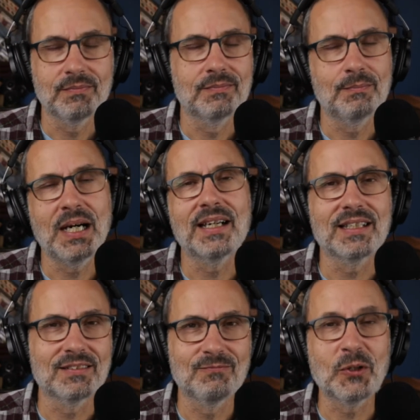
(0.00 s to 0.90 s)

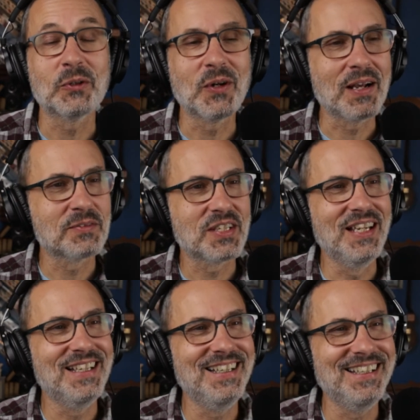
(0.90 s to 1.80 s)
buying photographs,
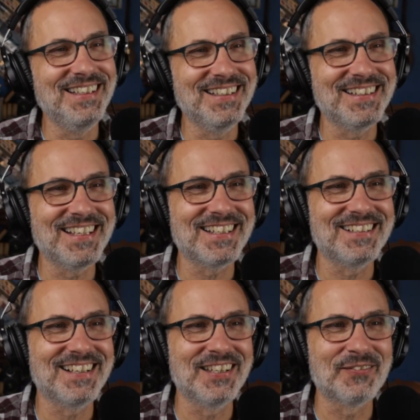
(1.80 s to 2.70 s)
thinking they're
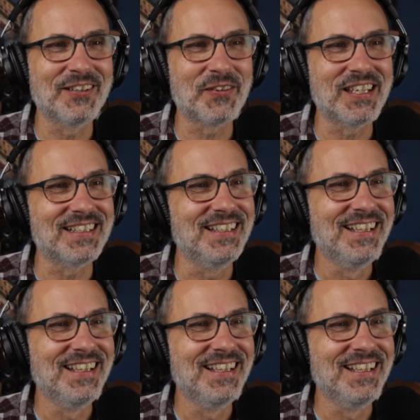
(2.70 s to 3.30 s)
getting the real thing.